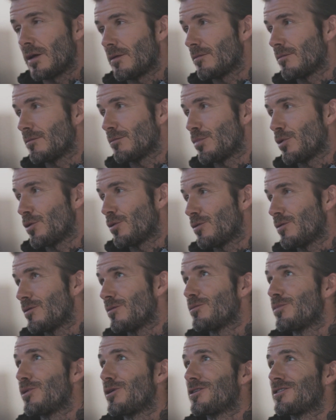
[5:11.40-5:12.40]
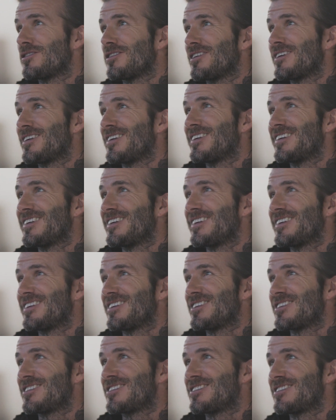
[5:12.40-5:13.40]
white boot personally.
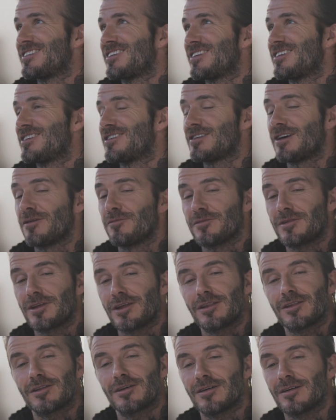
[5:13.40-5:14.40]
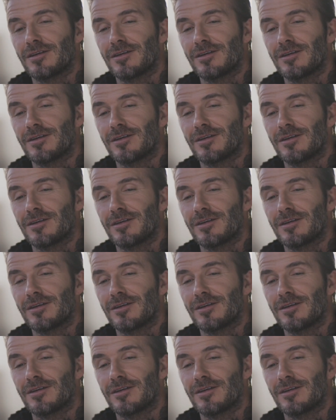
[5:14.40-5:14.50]
Just it's something